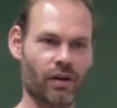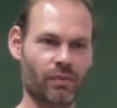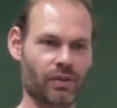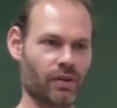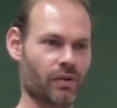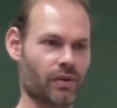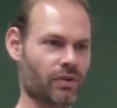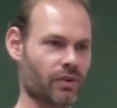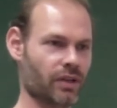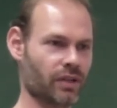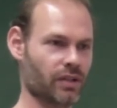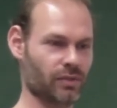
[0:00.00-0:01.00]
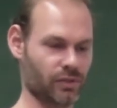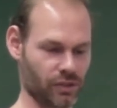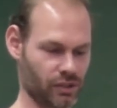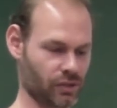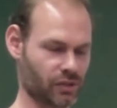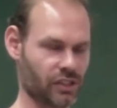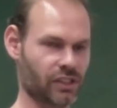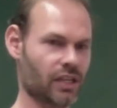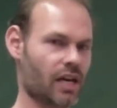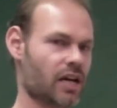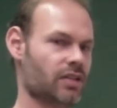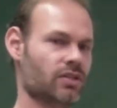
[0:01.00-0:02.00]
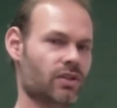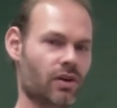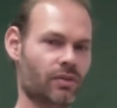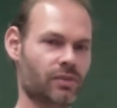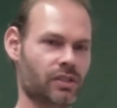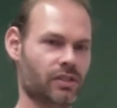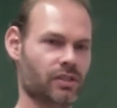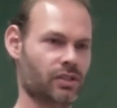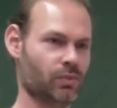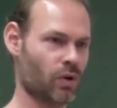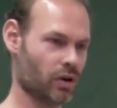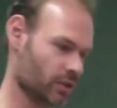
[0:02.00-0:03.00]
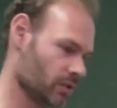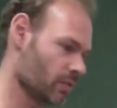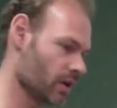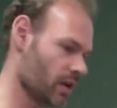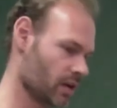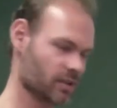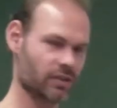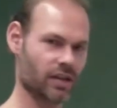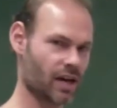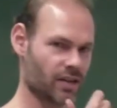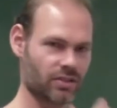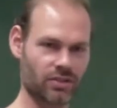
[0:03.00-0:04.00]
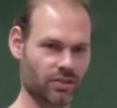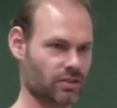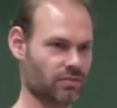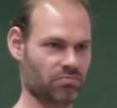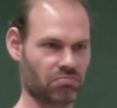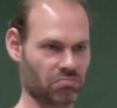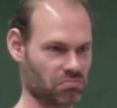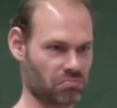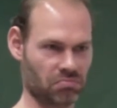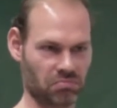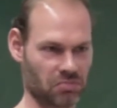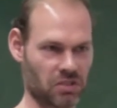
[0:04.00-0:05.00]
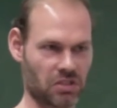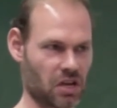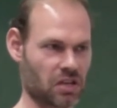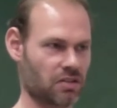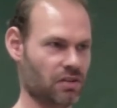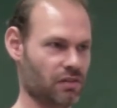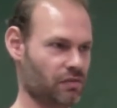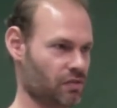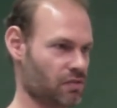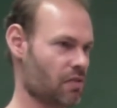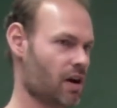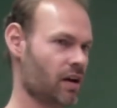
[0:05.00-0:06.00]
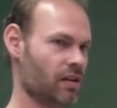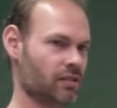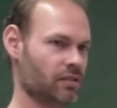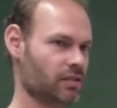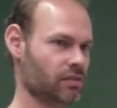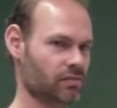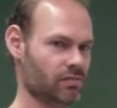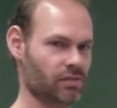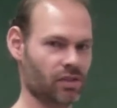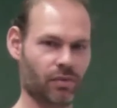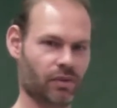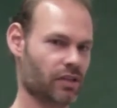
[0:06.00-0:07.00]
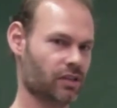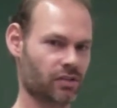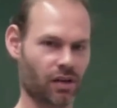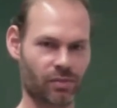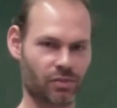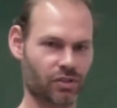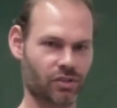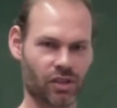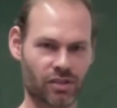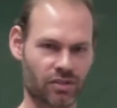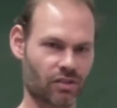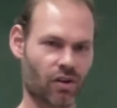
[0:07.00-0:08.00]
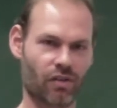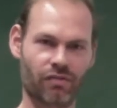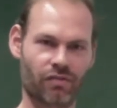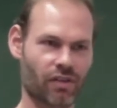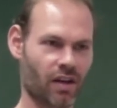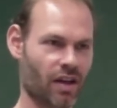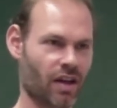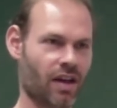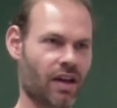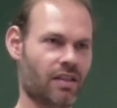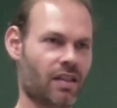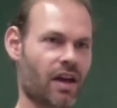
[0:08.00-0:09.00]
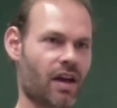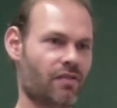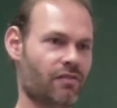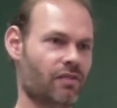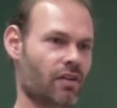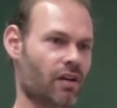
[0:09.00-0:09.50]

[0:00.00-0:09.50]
when they were cooking, they were just using the gas stoves and just walking away, and the gas just stays there for a while until someone else comes and shuts it off. And they have